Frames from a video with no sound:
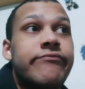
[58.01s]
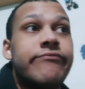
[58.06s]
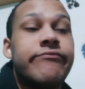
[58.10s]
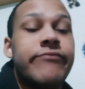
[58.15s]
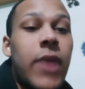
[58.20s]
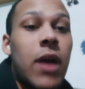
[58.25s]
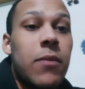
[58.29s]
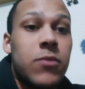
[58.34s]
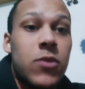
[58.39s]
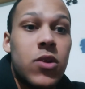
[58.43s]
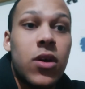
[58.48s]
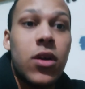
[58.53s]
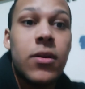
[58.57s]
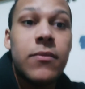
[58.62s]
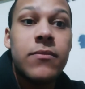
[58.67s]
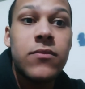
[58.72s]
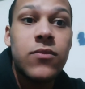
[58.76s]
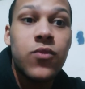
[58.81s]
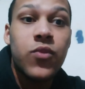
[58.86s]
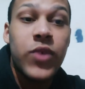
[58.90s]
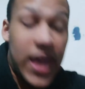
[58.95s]
I'm not.
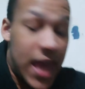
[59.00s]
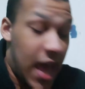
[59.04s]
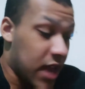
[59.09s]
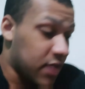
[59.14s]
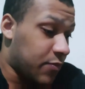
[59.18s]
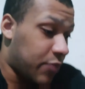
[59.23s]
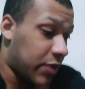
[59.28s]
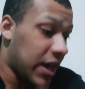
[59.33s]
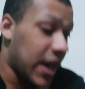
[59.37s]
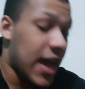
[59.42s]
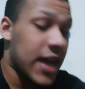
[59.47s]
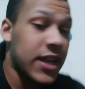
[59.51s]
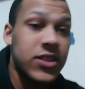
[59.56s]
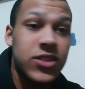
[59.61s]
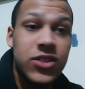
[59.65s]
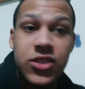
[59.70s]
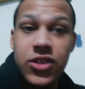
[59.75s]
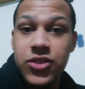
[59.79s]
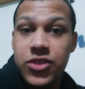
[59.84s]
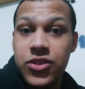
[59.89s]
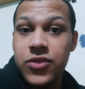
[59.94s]
We had plans
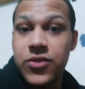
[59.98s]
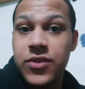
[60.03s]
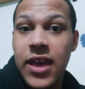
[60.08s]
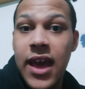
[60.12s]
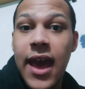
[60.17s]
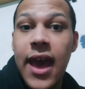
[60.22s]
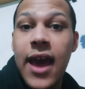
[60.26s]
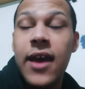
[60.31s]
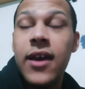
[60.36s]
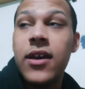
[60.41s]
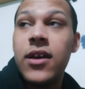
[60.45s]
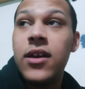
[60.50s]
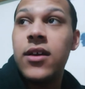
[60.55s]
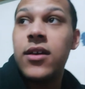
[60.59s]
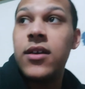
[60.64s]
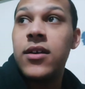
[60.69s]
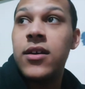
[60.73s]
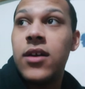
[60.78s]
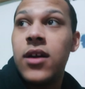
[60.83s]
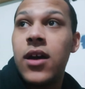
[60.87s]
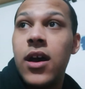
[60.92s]
to do that,
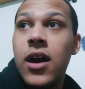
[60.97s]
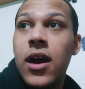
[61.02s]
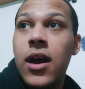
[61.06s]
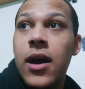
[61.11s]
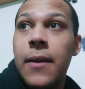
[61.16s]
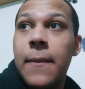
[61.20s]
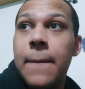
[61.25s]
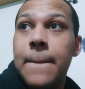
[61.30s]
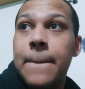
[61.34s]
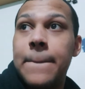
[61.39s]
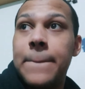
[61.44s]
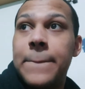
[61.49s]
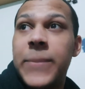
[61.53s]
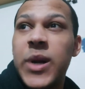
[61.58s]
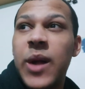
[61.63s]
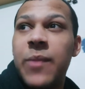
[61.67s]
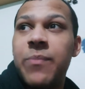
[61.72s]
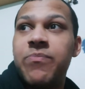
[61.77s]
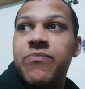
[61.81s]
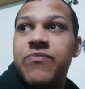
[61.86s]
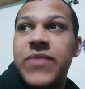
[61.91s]

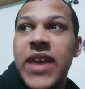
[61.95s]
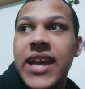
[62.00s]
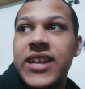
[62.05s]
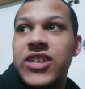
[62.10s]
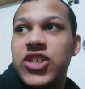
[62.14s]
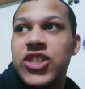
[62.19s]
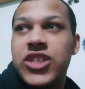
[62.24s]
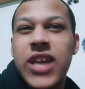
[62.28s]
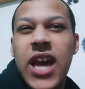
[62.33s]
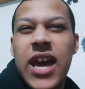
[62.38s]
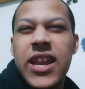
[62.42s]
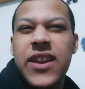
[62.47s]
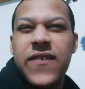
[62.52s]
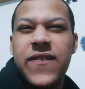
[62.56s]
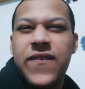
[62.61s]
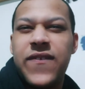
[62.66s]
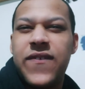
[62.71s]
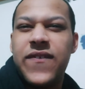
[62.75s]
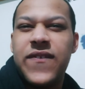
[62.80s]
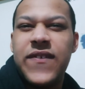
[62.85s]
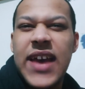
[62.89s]
but they just kind of
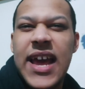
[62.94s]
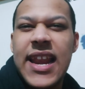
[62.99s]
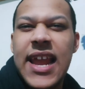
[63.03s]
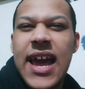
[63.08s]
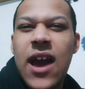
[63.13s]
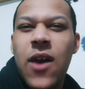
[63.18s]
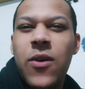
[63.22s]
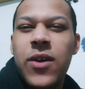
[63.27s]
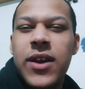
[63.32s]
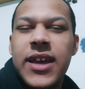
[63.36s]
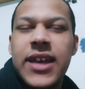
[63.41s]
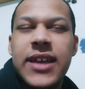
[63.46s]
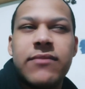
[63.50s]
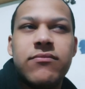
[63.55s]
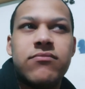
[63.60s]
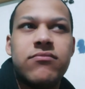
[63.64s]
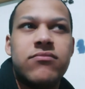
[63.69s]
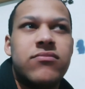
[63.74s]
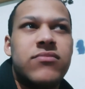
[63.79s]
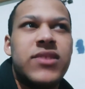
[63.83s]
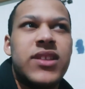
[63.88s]
fell out,
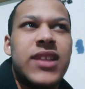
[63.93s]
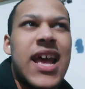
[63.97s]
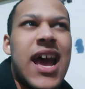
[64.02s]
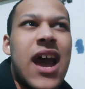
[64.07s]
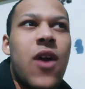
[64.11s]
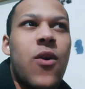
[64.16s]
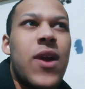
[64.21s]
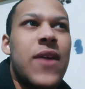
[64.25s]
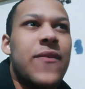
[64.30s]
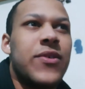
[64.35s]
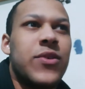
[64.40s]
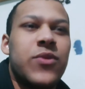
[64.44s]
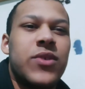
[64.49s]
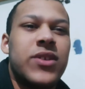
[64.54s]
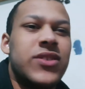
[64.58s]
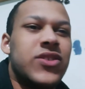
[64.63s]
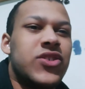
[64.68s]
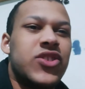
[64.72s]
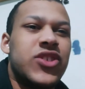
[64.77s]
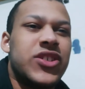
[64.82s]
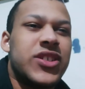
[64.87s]
and now
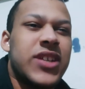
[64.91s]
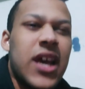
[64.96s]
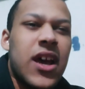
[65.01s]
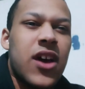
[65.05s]
everyone's just at